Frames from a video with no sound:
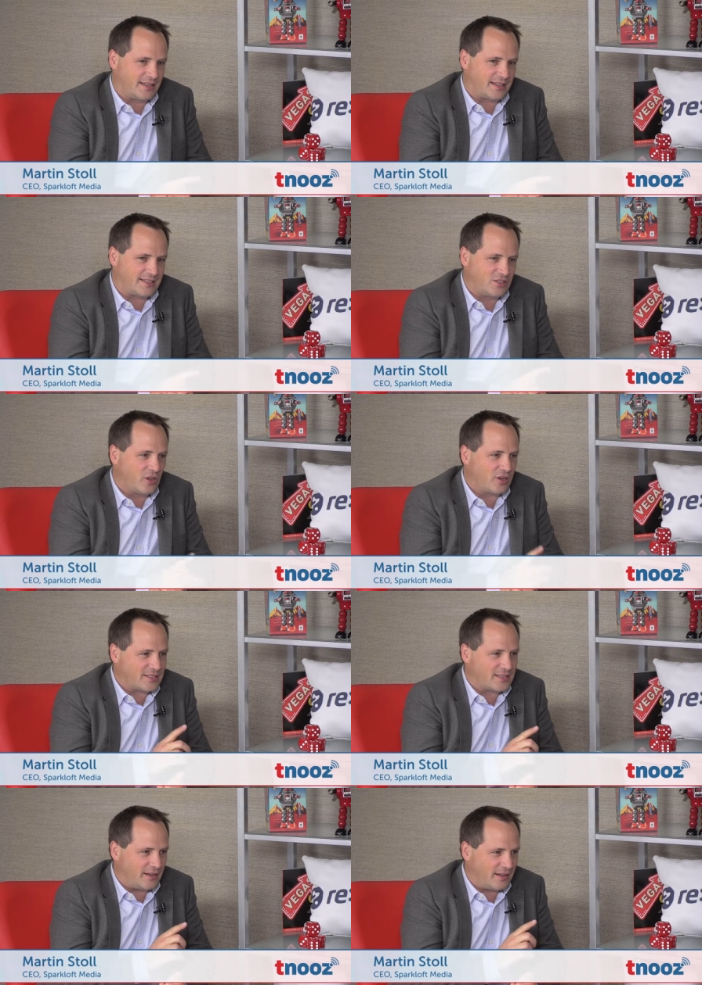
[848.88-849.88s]
that it's not
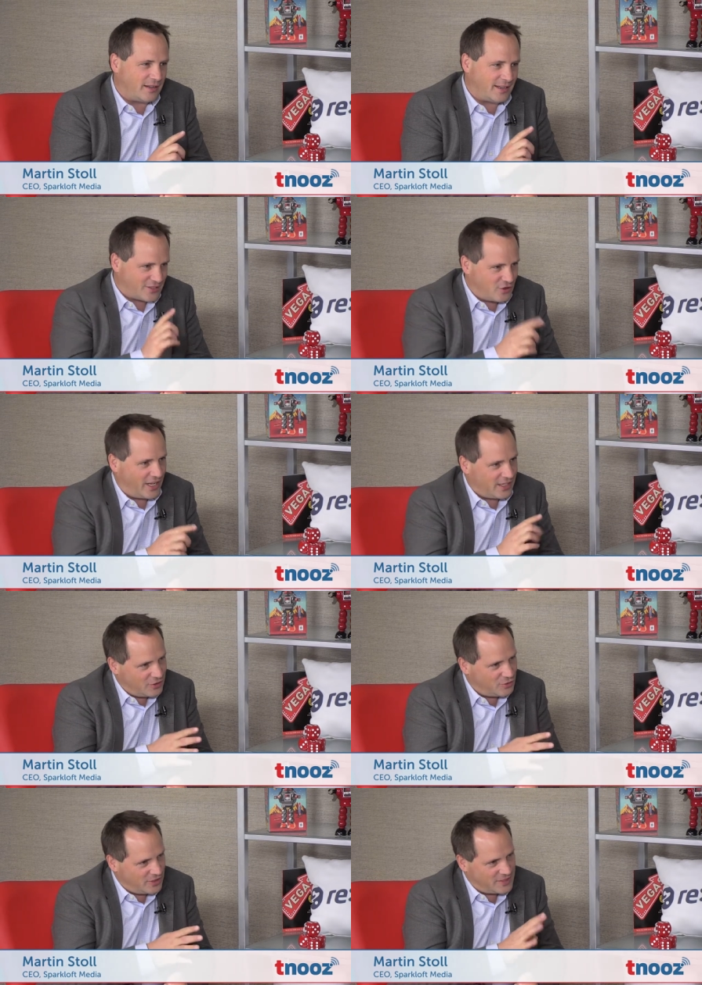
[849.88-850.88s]
necessarily. It's
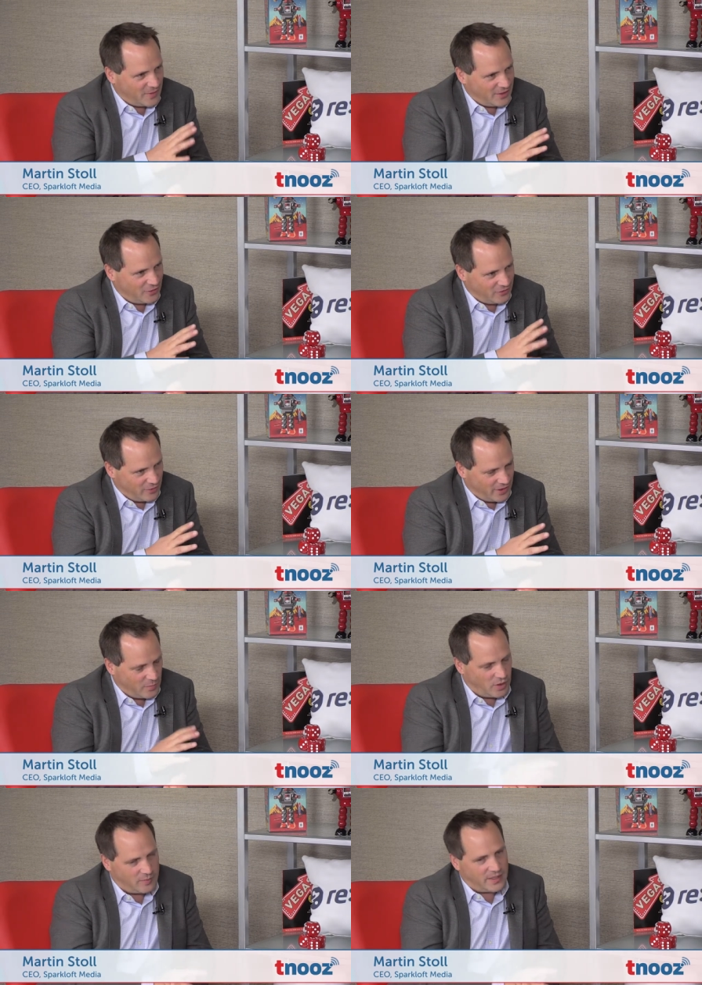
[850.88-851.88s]
connected to this, but not with a
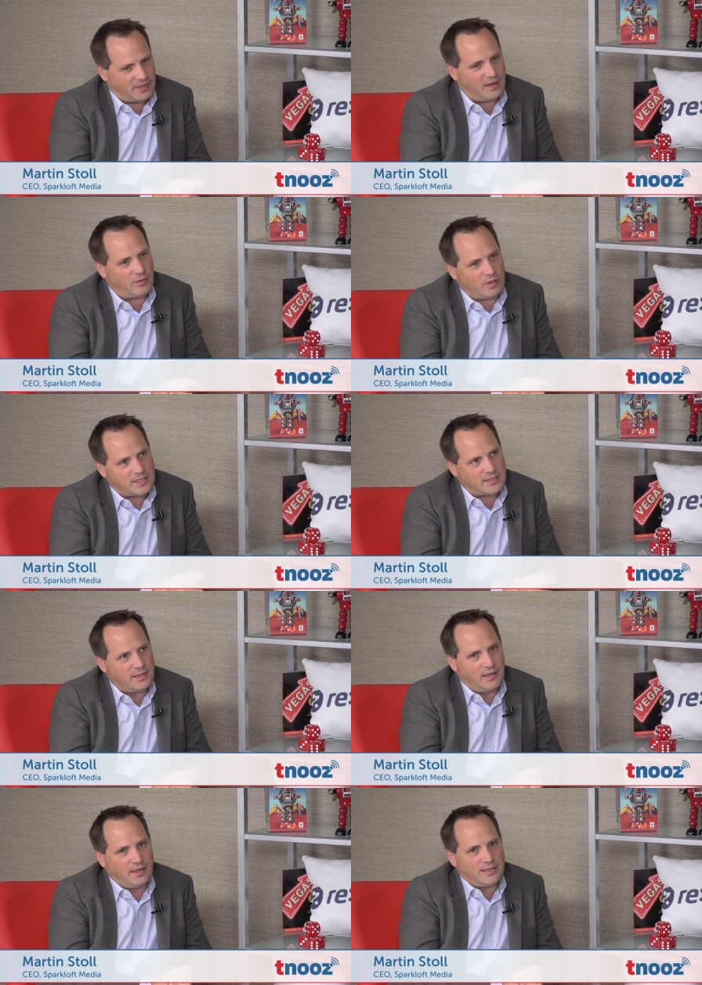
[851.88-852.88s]
bot. But I was
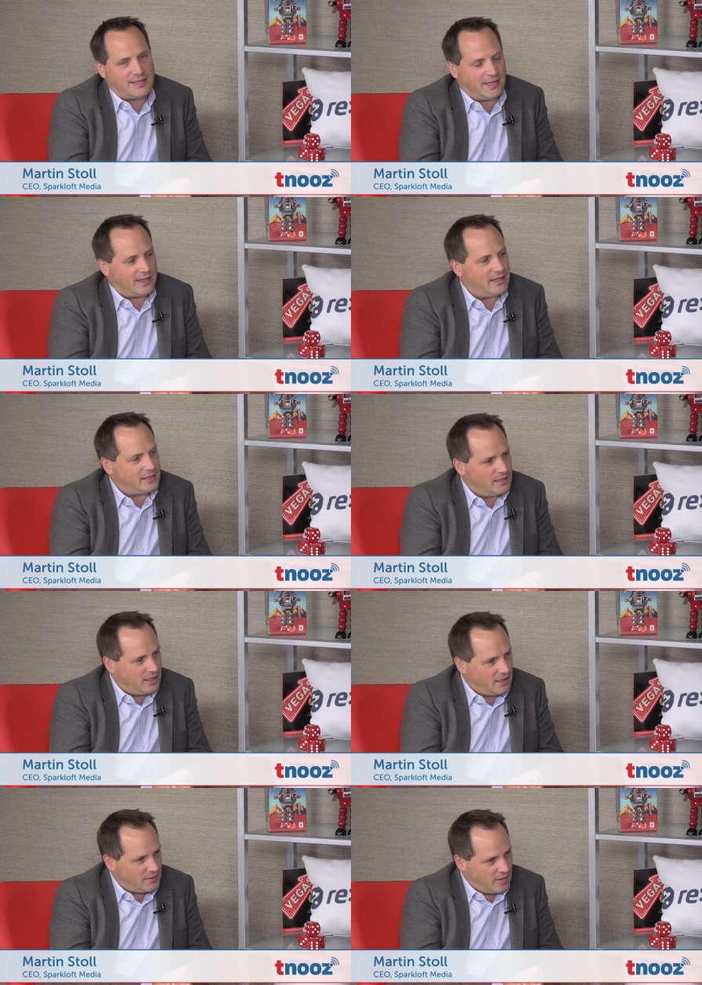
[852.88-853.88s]
staying at a Hilton
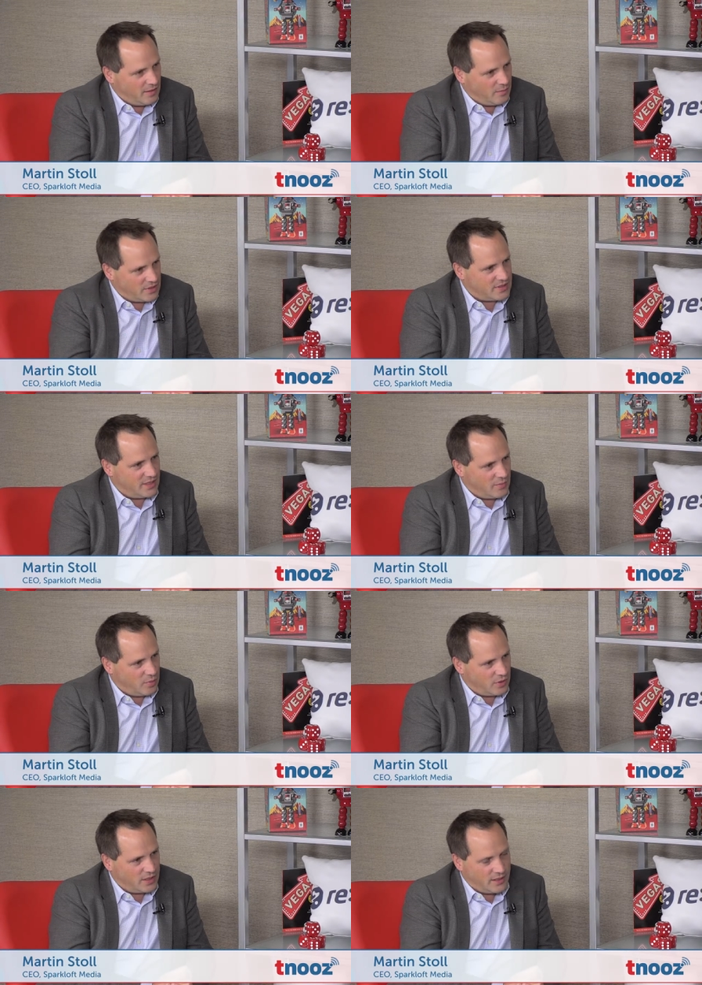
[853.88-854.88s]
at uh, Boston
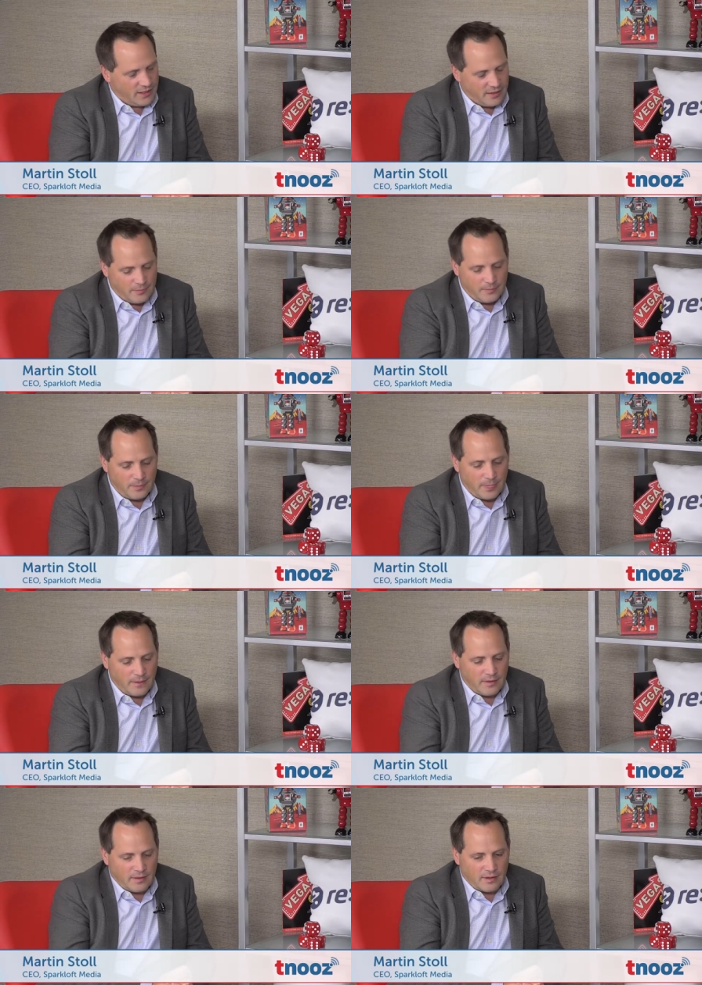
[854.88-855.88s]
Airport um,
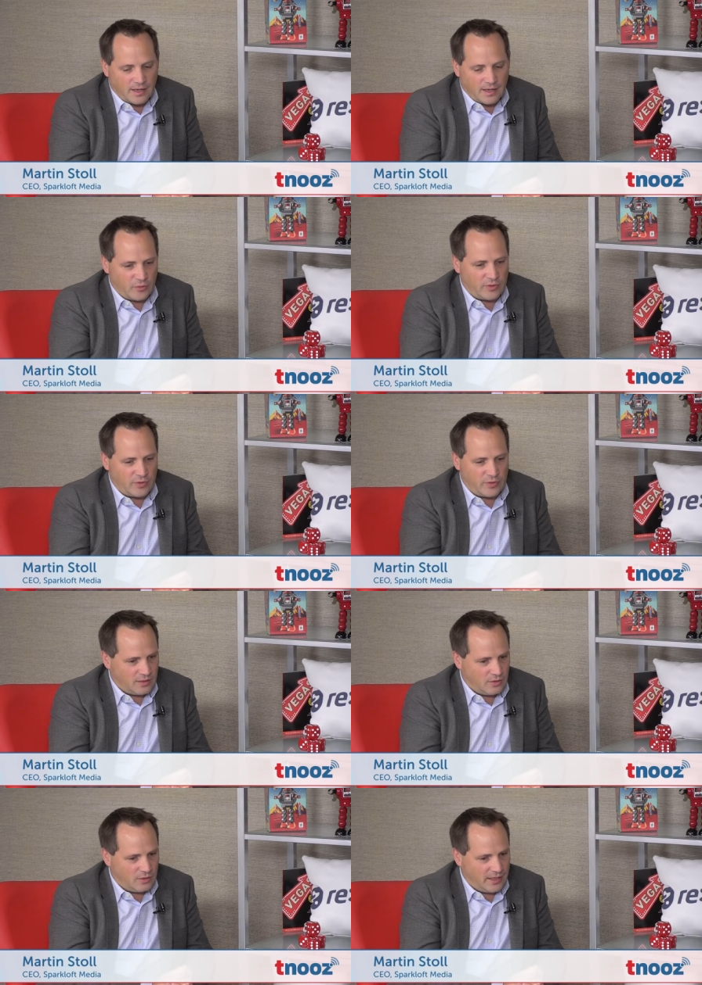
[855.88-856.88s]
a couple of weeks
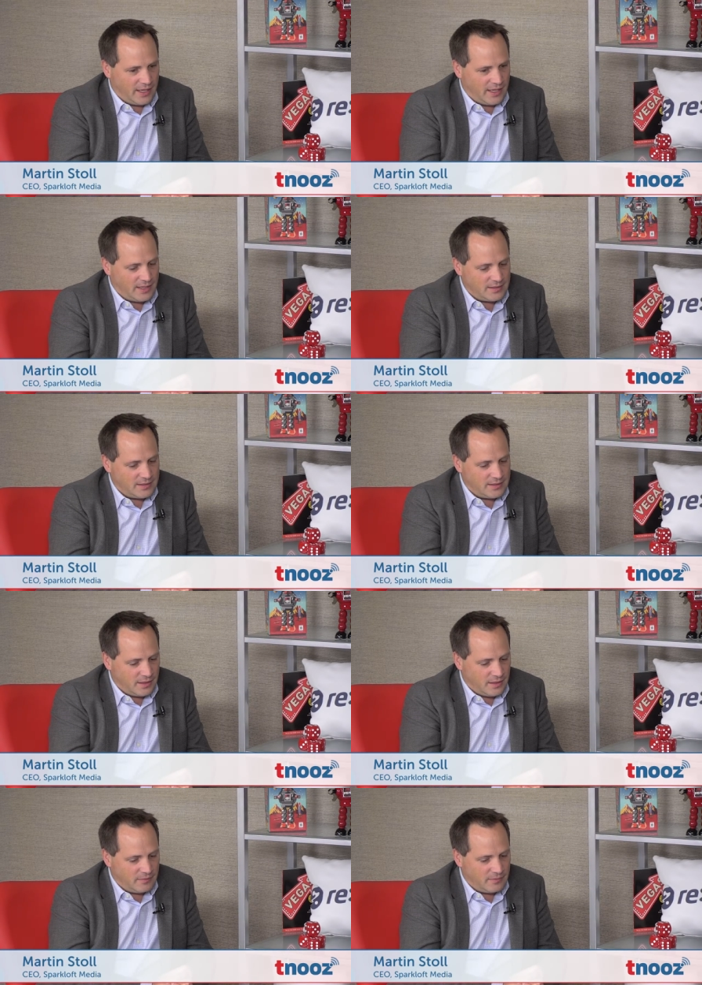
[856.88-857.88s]
ago, and
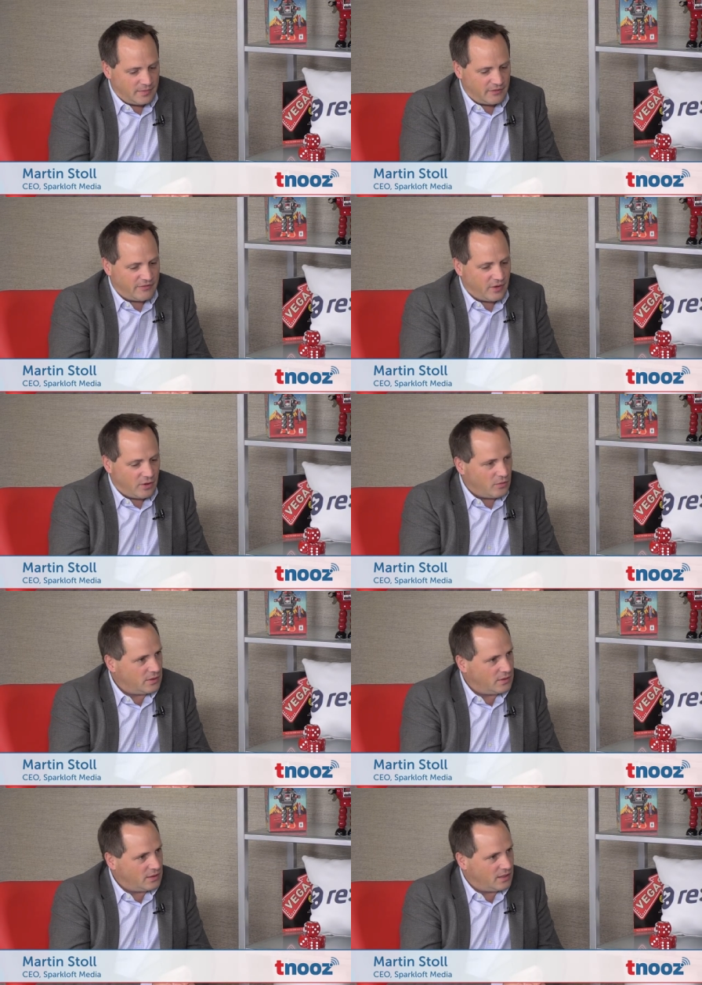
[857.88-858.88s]
um, the
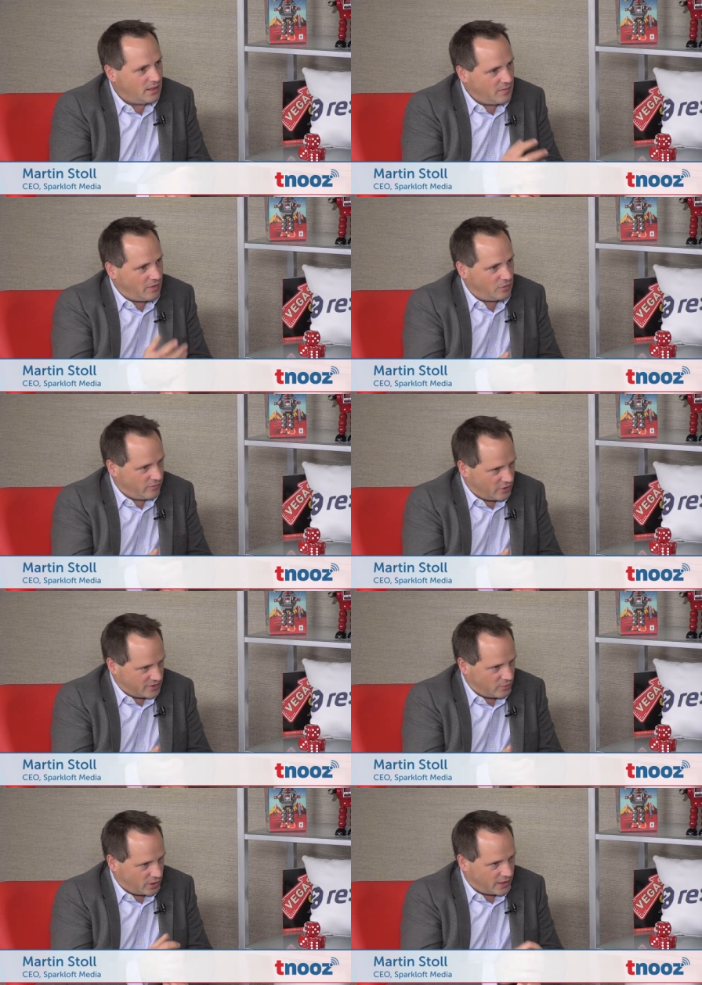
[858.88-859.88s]
phone in my room
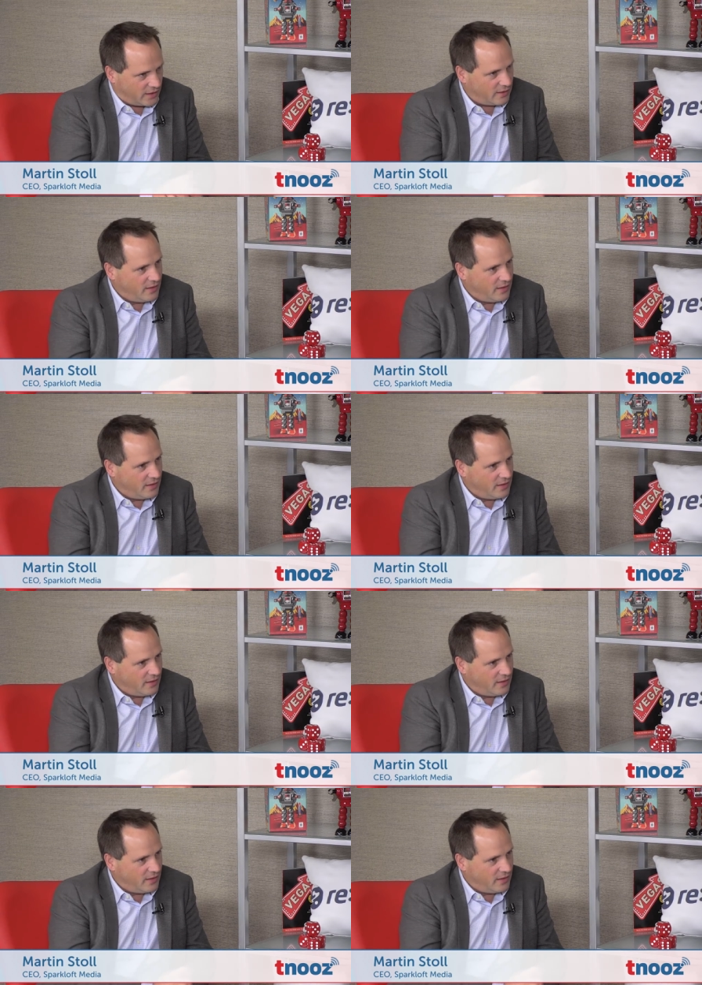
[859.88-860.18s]
wasn't working.